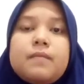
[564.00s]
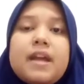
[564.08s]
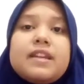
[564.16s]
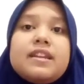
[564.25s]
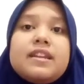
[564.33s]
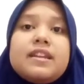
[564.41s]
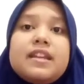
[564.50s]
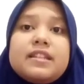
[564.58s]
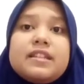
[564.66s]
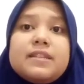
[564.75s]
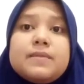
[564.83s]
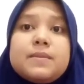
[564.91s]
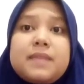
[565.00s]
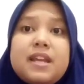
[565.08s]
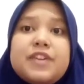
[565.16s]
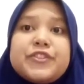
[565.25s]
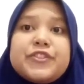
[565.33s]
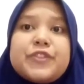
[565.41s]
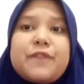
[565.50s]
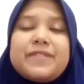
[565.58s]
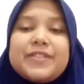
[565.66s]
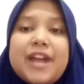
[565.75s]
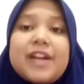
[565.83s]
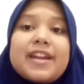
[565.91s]
By the native speakers of
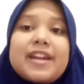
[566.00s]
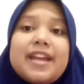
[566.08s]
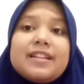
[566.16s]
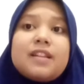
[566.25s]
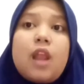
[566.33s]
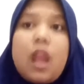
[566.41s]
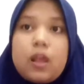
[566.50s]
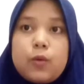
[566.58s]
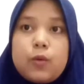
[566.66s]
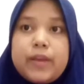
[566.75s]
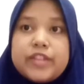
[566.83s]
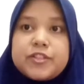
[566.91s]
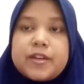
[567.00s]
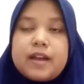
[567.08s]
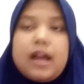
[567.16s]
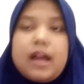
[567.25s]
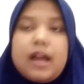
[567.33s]
the target language.